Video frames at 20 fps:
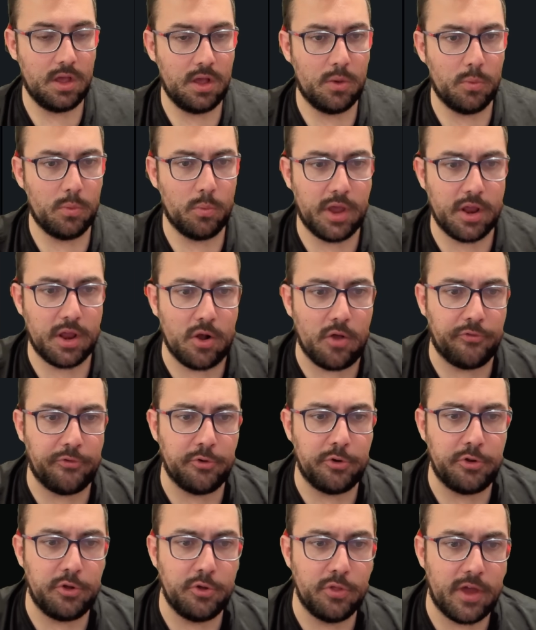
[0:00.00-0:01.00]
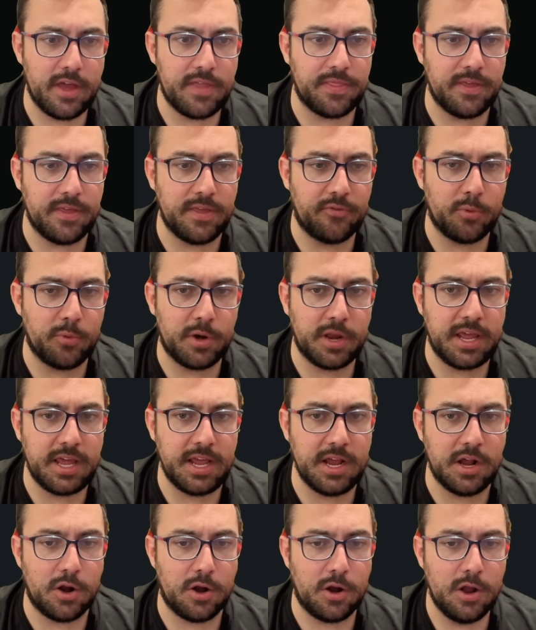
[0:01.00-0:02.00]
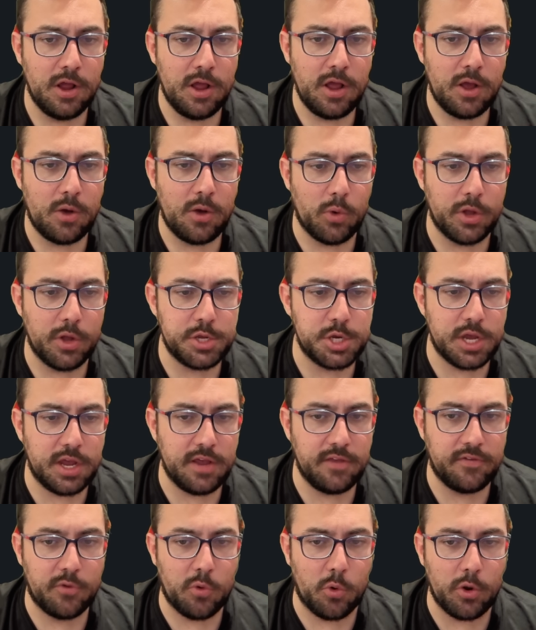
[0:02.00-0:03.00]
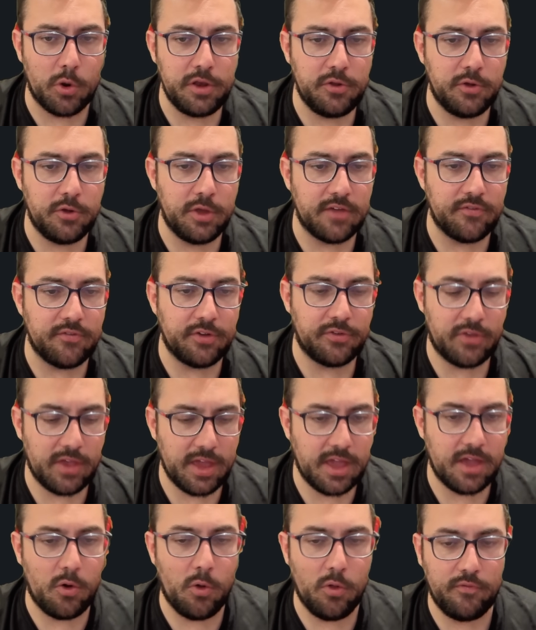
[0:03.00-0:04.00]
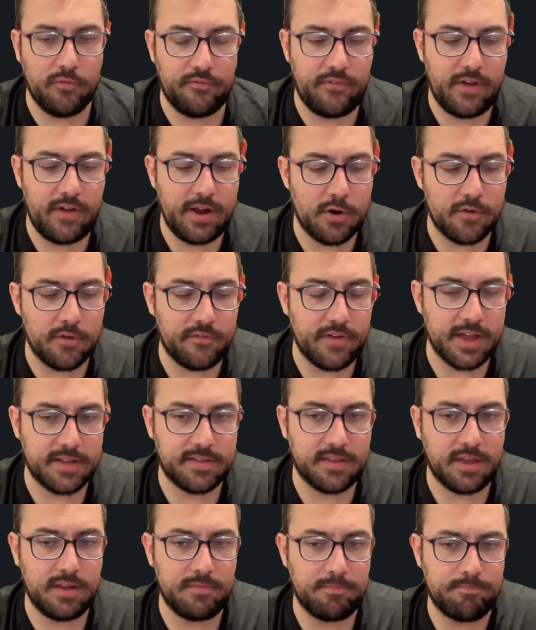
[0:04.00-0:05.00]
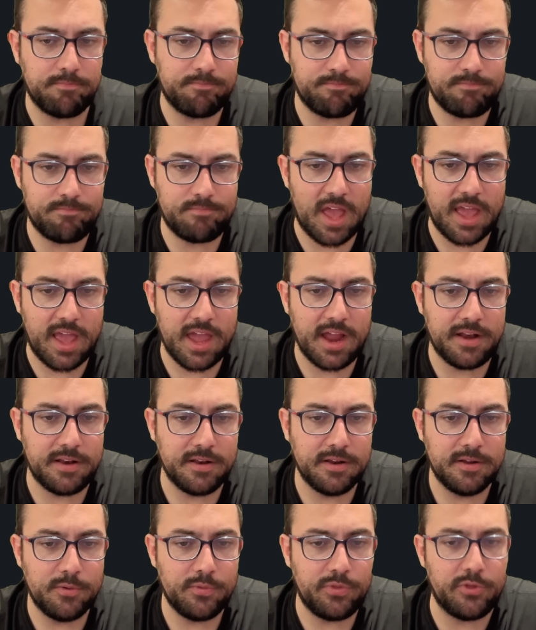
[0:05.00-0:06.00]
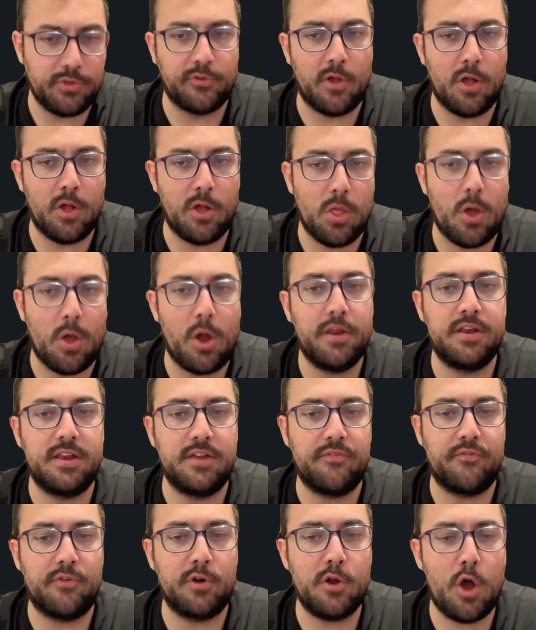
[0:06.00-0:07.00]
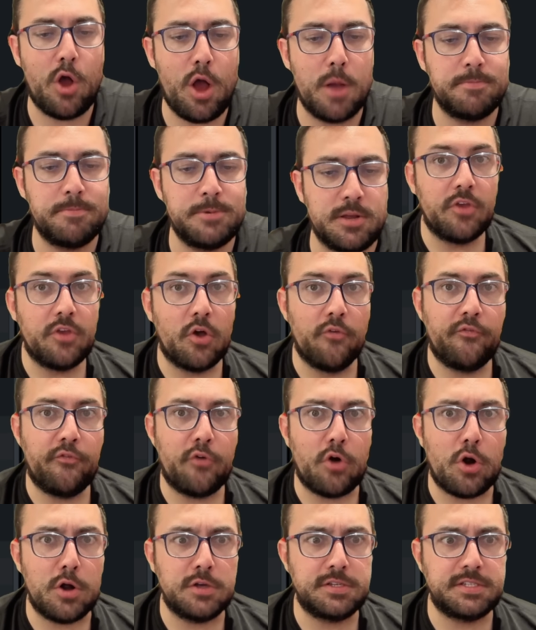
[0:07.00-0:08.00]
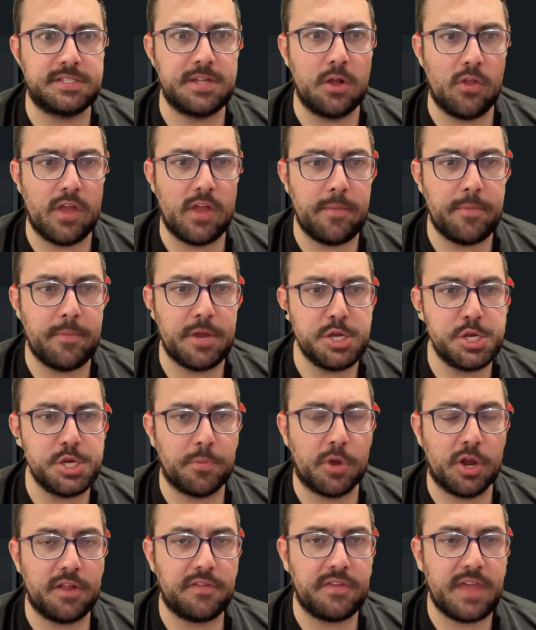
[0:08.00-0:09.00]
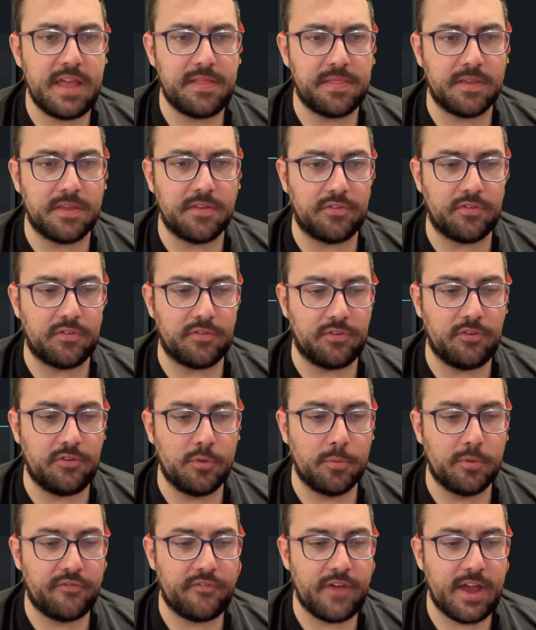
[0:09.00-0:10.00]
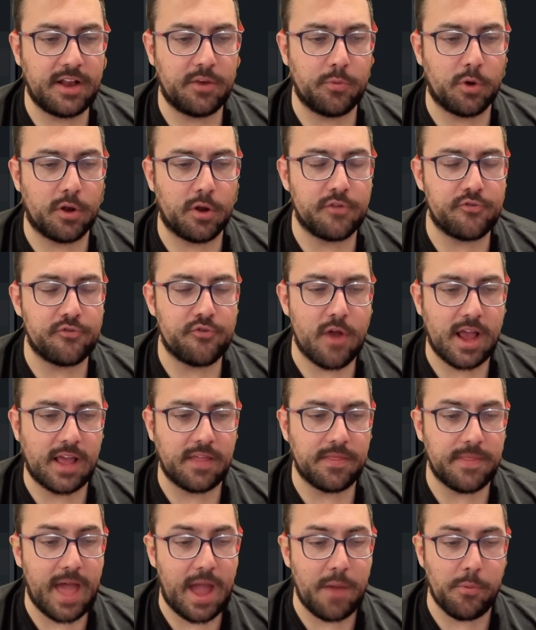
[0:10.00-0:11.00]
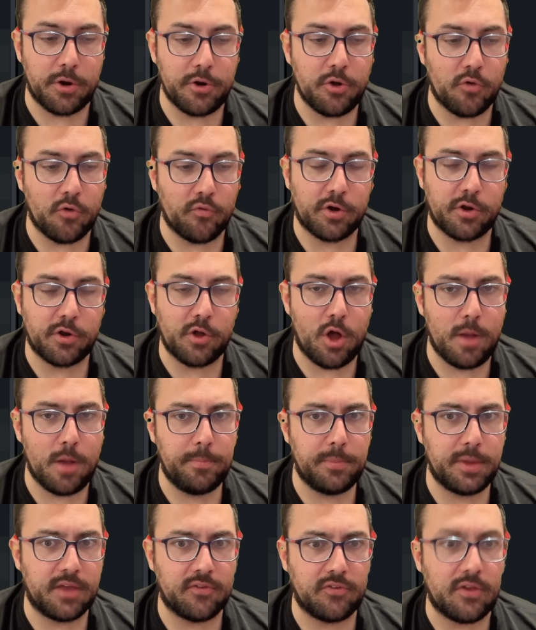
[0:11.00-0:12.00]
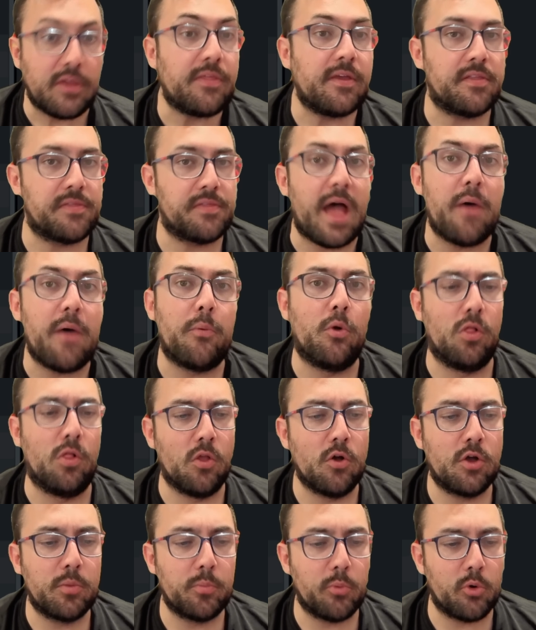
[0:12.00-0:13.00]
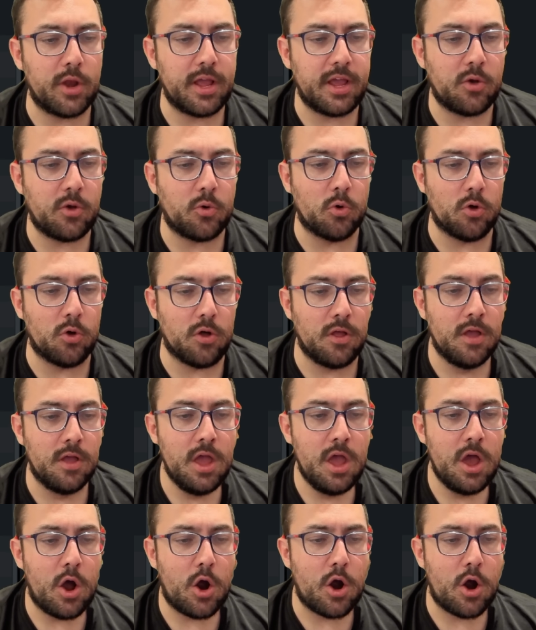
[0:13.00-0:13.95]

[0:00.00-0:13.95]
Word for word: We can also do like this one here, which is going to give us like a whole fire effect. I, again, there's a lot of different options. So for our still image, I'm going to take this zoom effect. We're going to drag that one over top because I think that will look pretty cool.